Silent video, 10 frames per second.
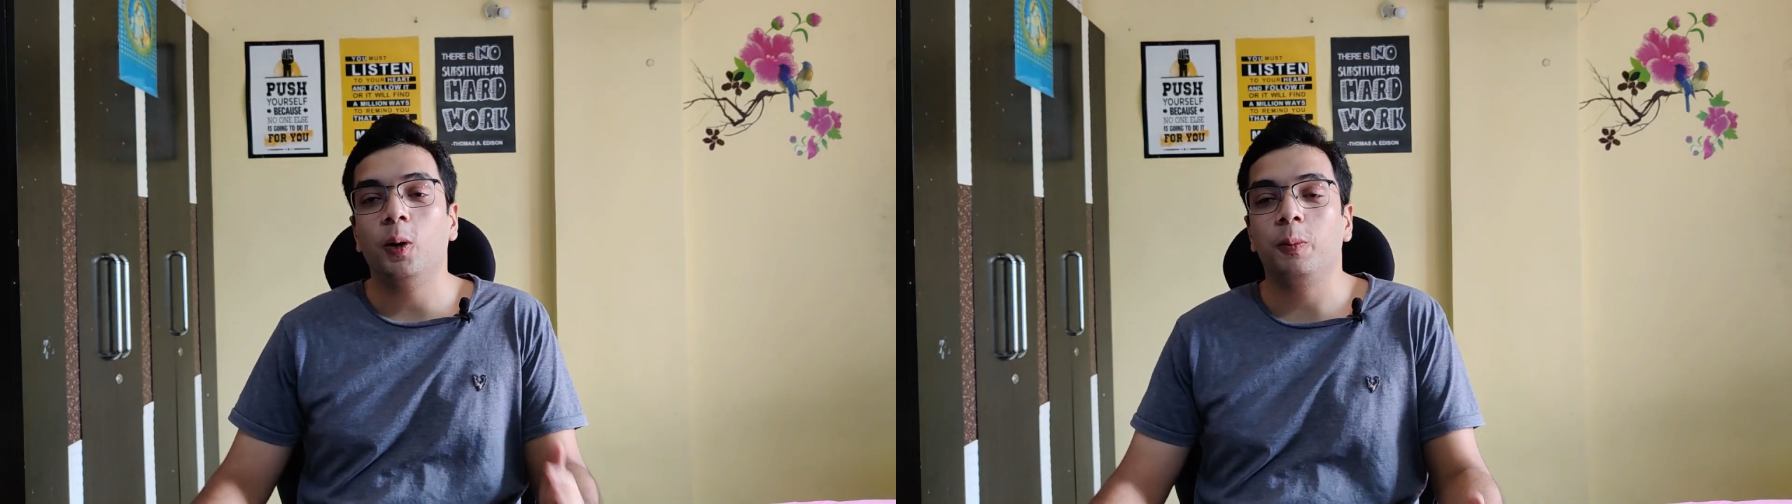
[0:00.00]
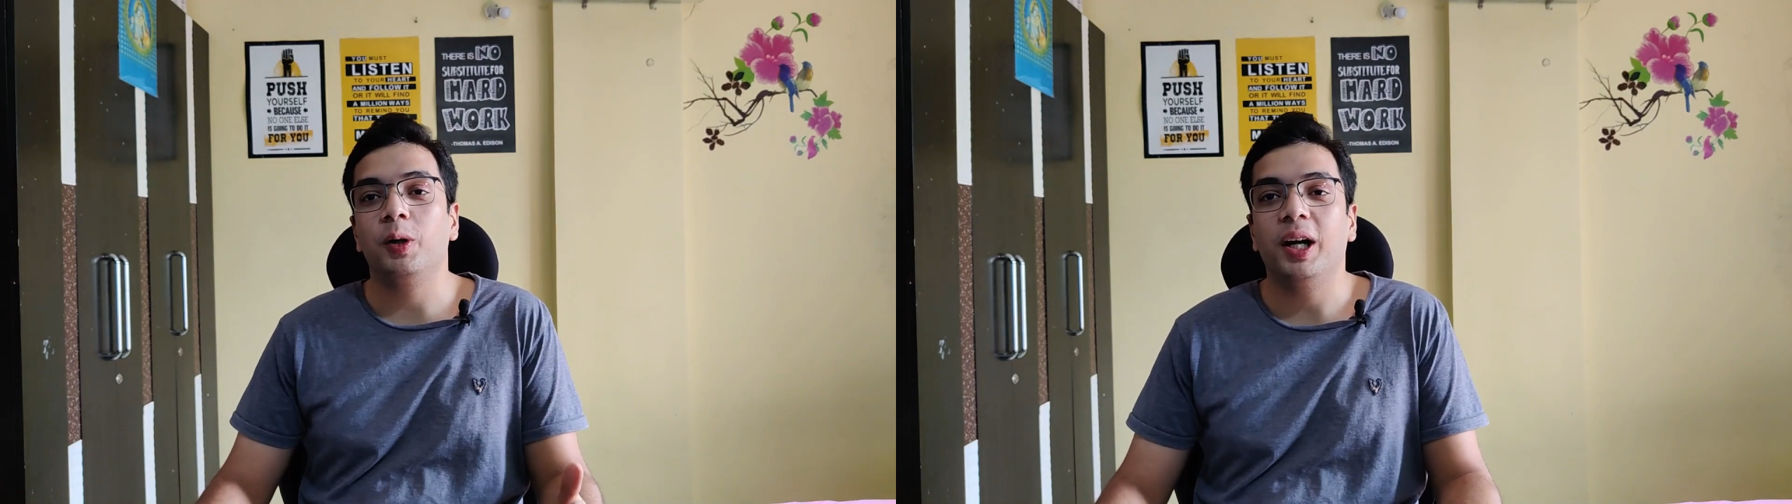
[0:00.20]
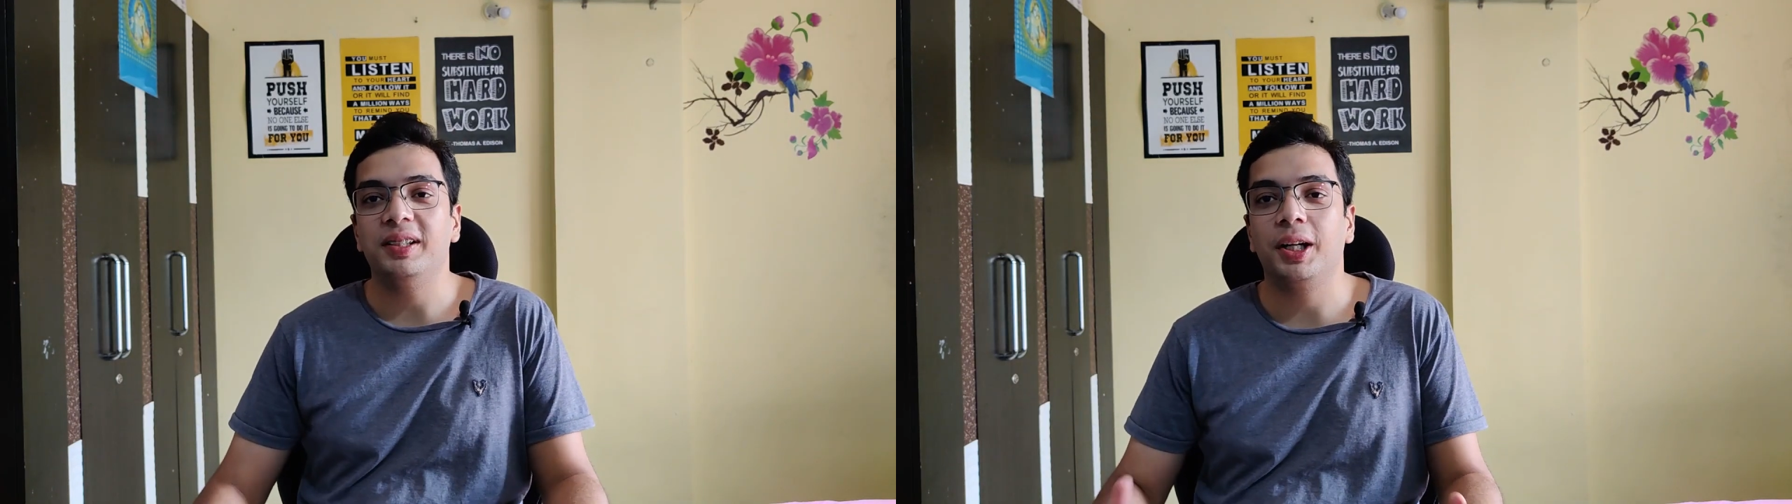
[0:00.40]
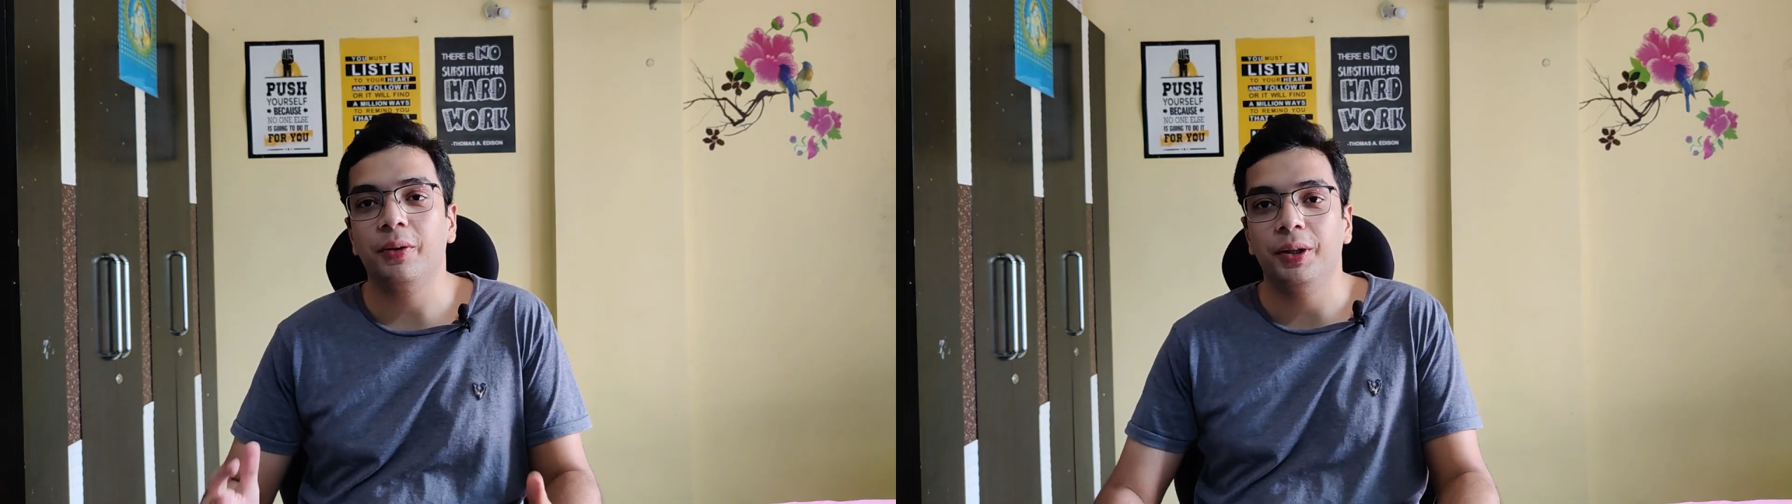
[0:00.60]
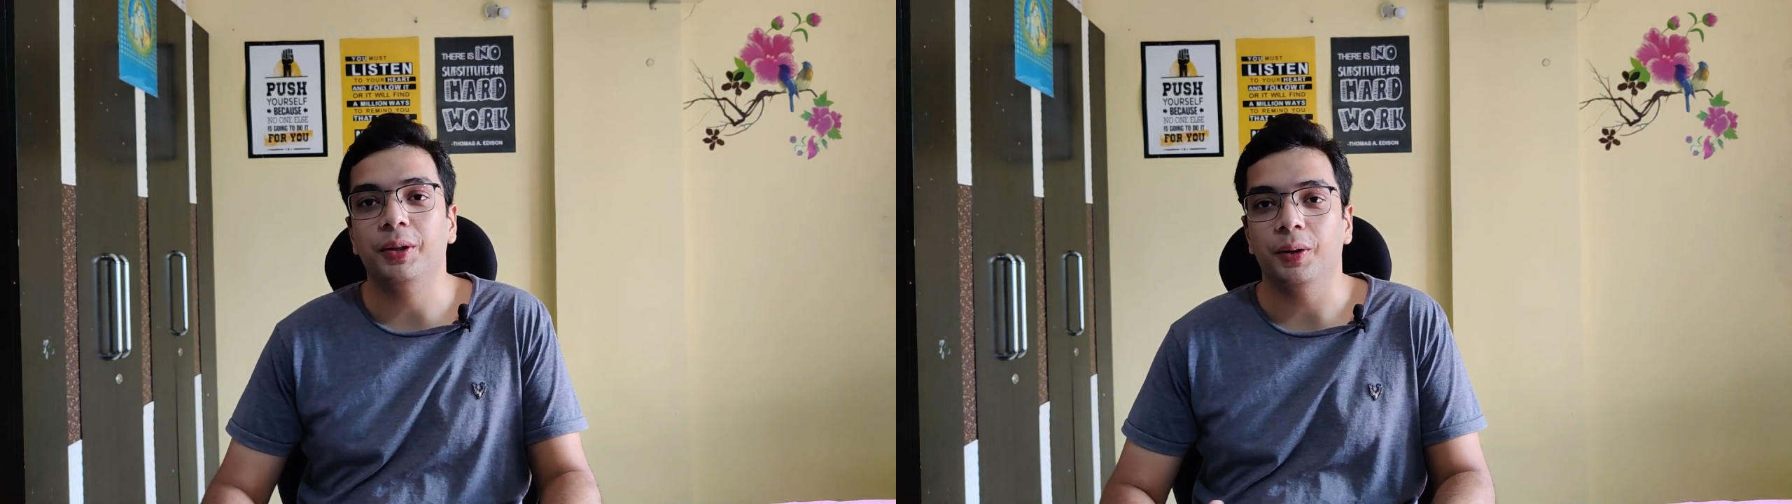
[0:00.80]
hope you guys are
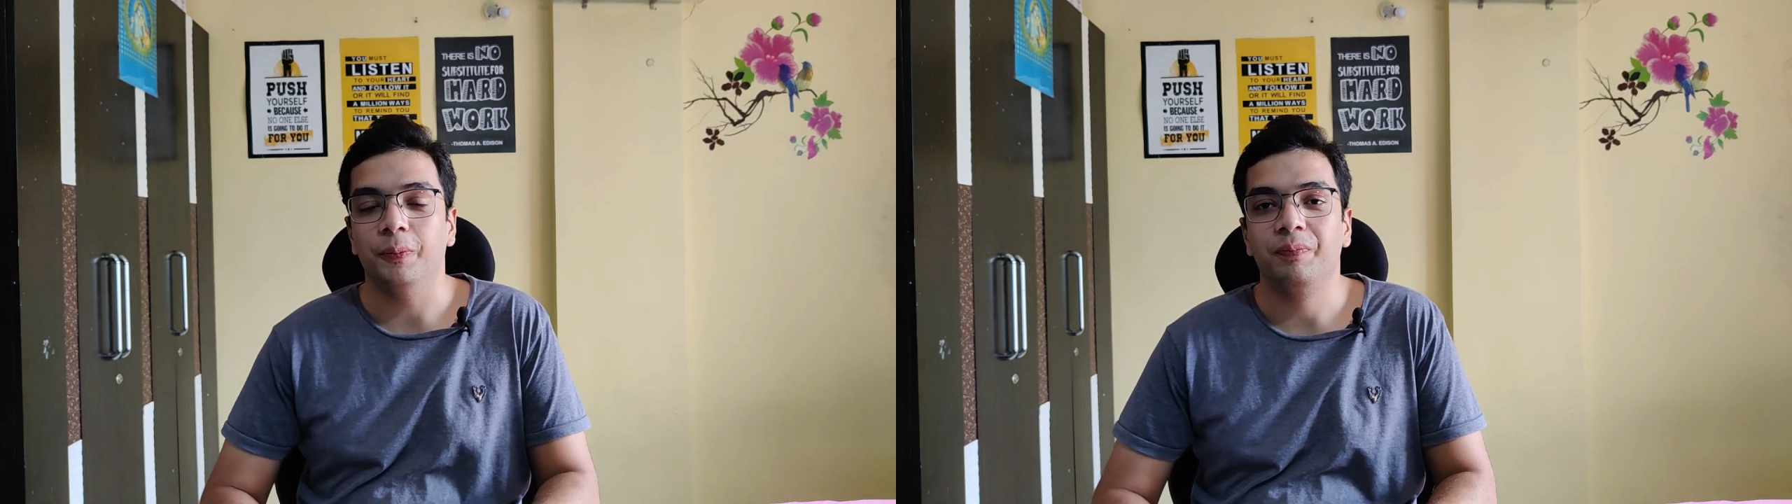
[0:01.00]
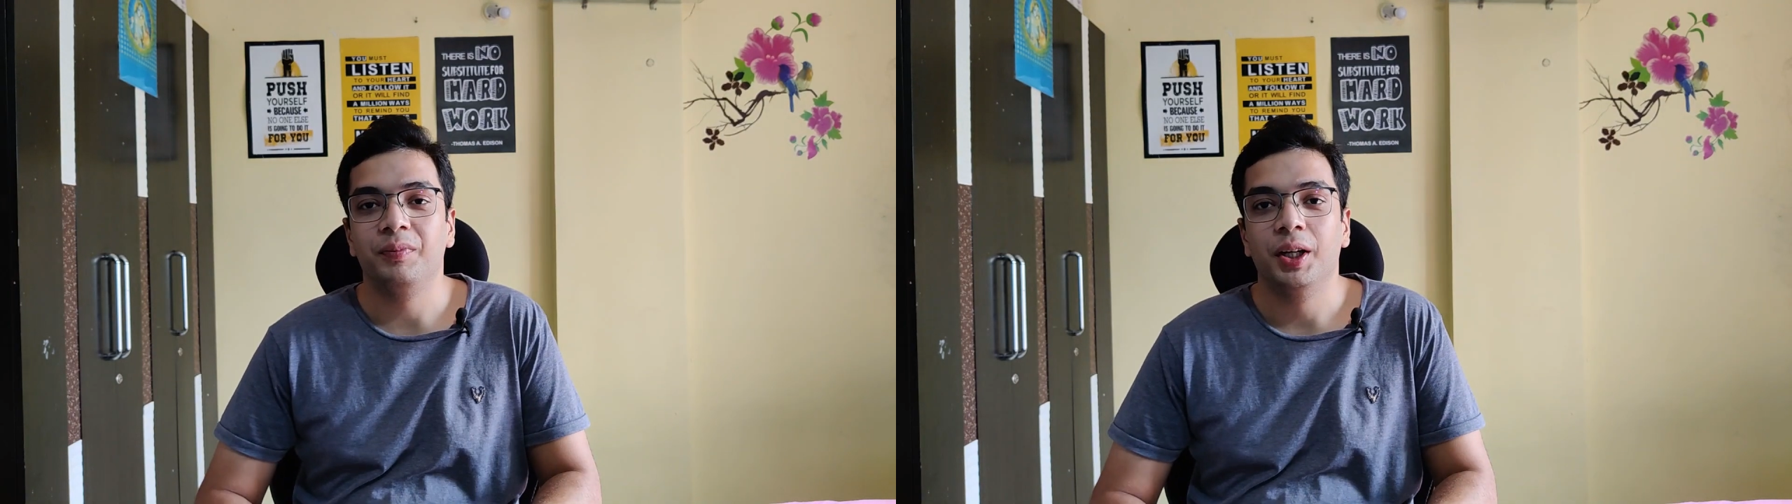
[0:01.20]
doing good.